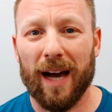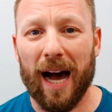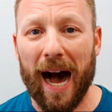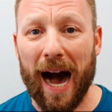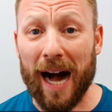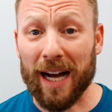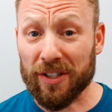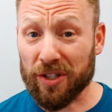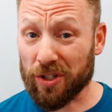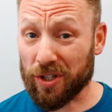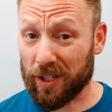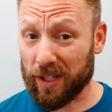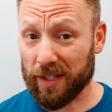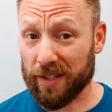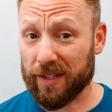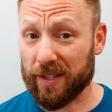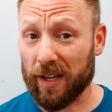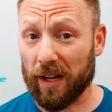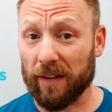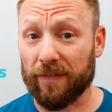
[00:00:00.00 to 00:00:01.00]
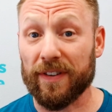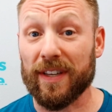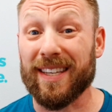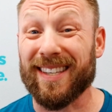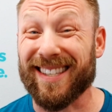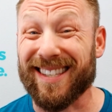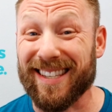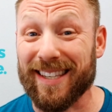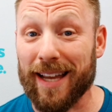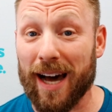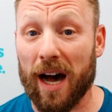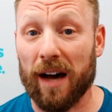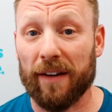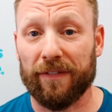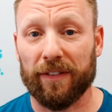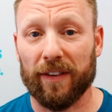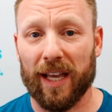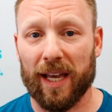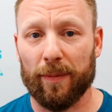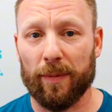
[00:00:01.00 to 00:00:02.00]
Oxygen itself is not
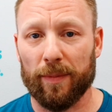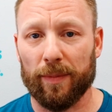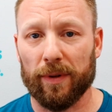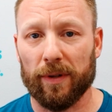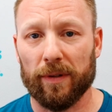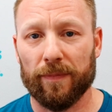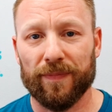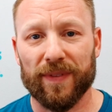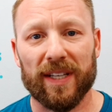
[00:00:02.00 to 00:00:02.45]
flammable.